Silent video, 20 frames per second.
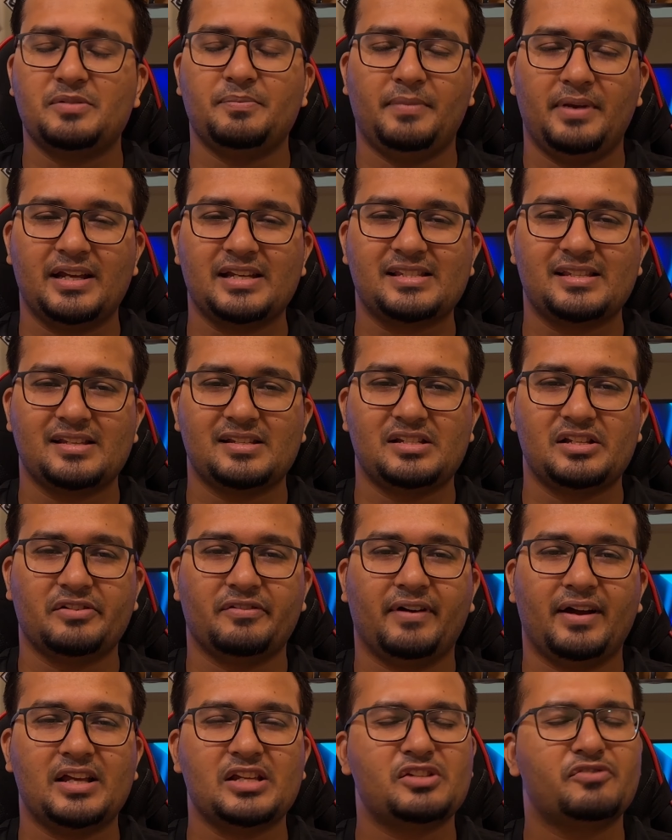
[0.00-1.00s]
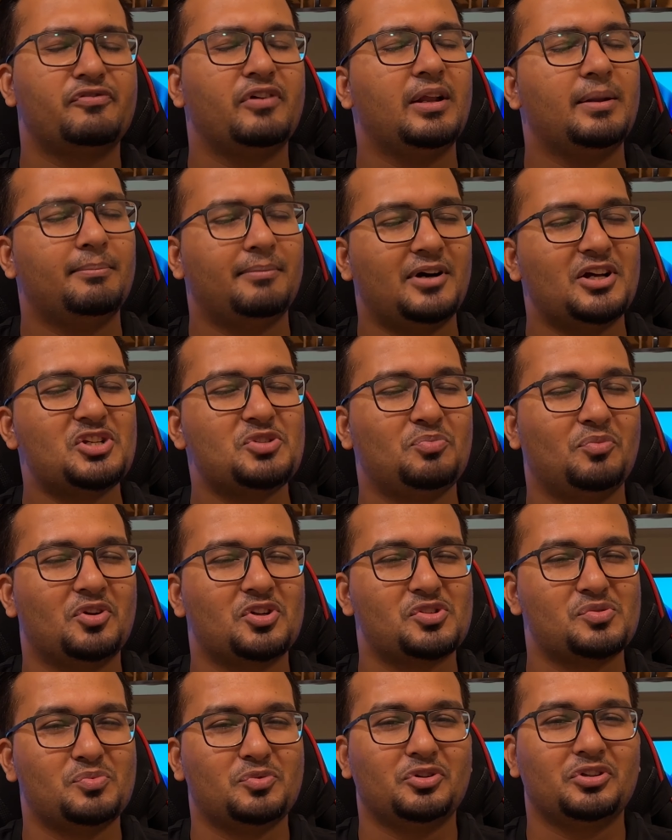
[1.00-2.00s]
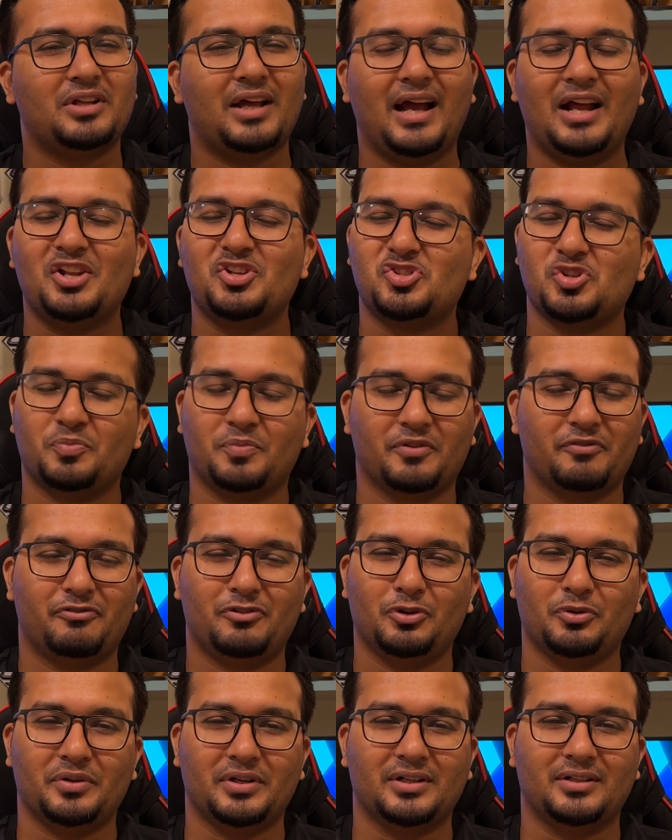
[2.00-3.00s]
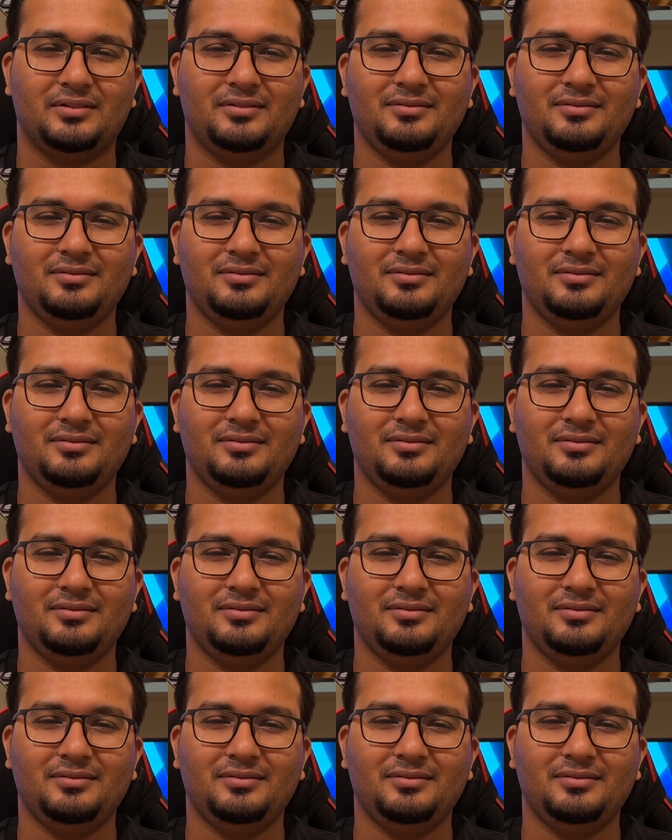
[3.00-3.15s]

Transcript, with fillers: makes this device feel much more smooth and super fluid.